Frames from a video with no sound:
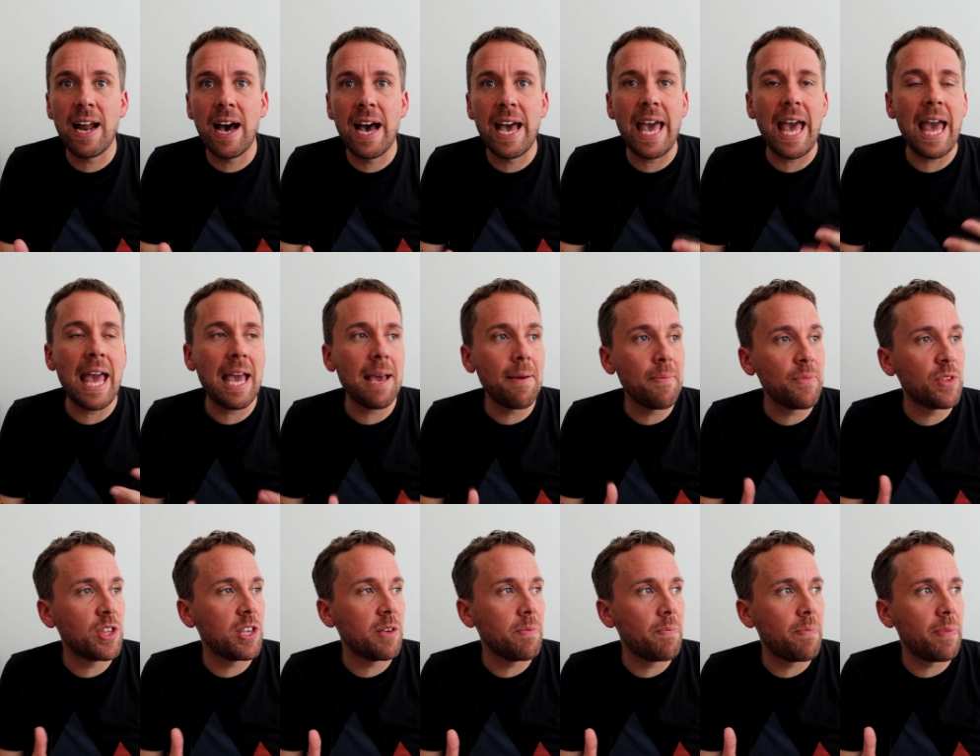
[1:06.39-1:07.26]
I aim
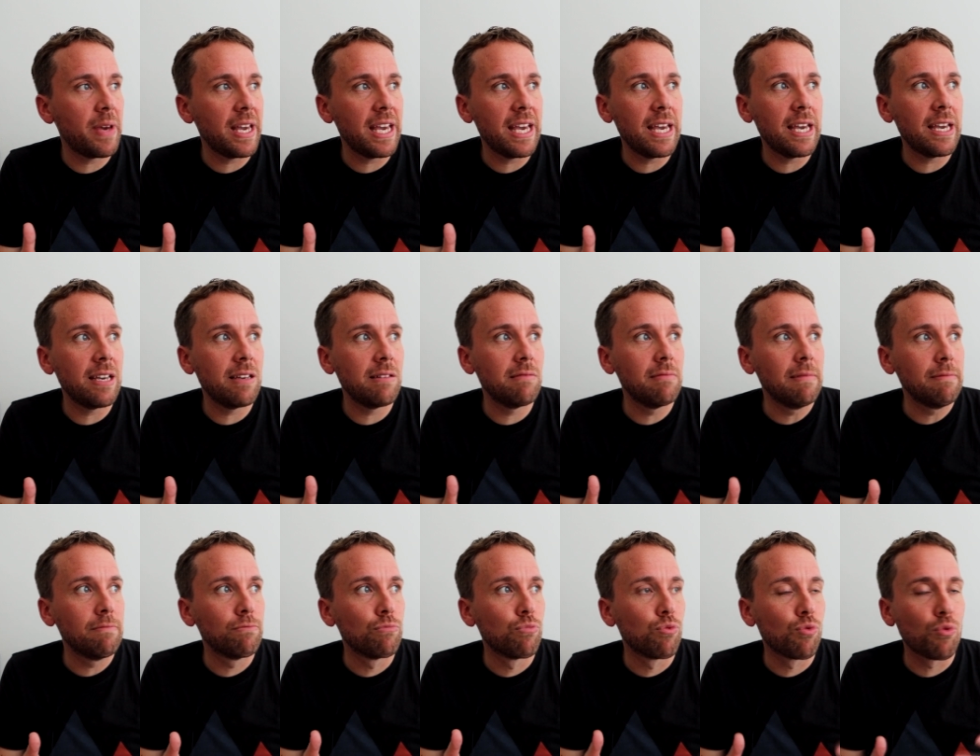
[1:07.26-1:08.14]
to be
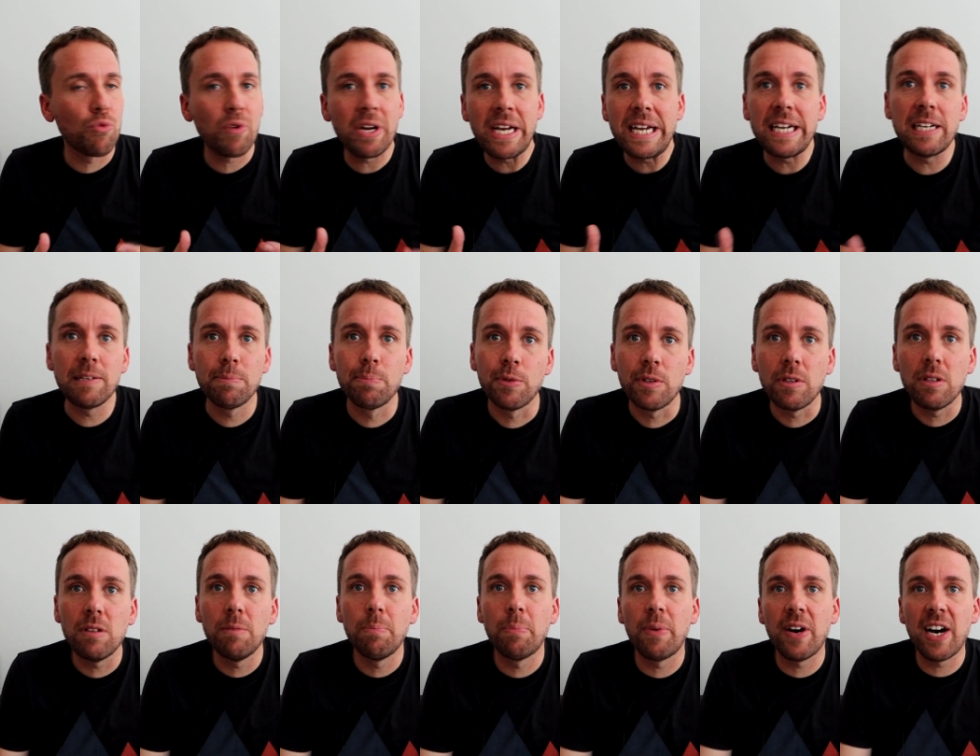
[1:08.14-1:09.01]

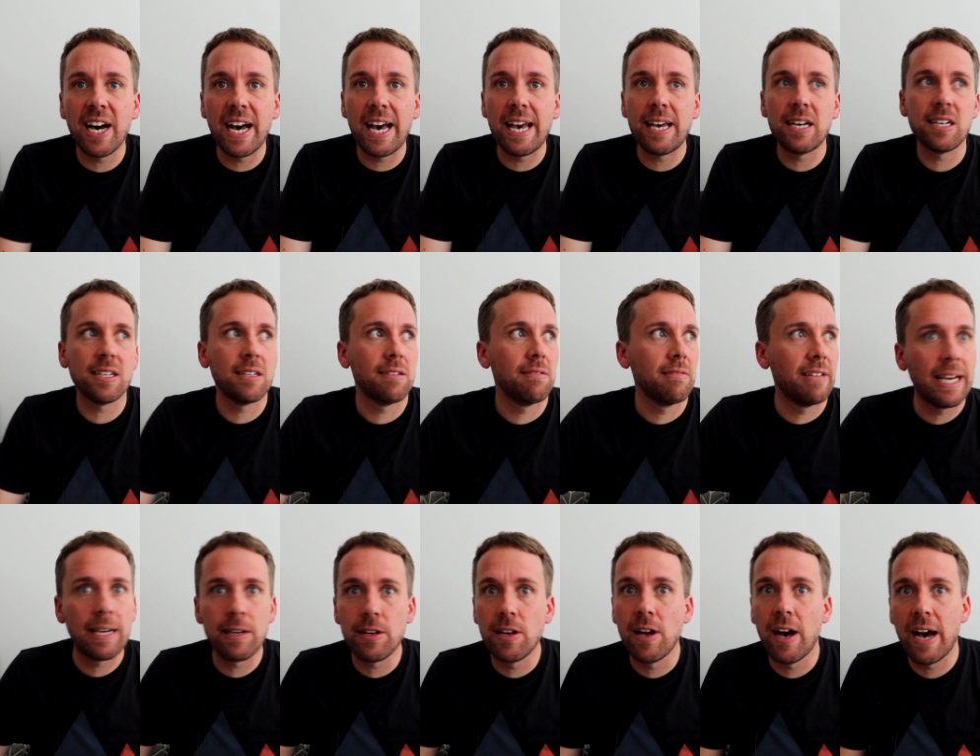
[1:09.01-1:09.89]
readable by a
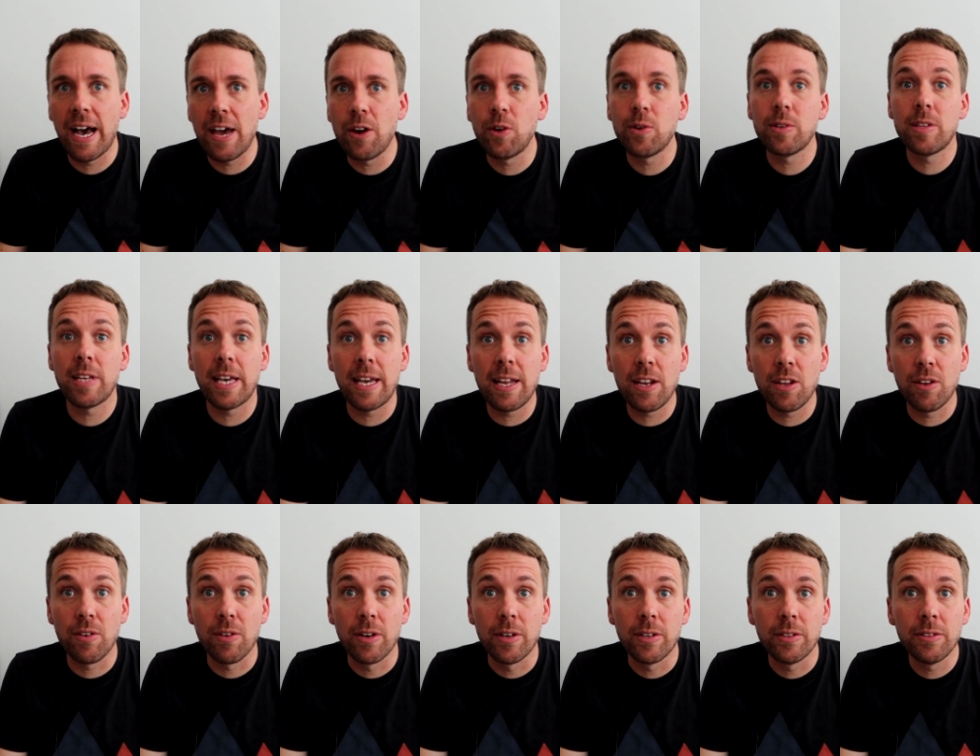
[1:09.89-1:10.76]
like nine or ten
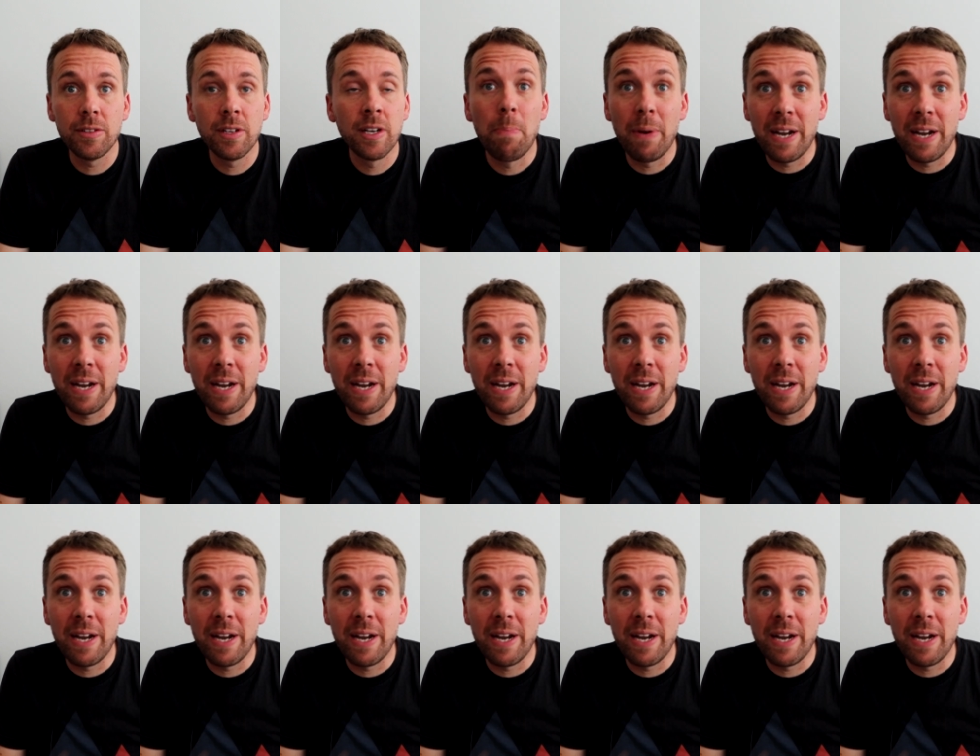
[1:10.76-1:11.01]
year old.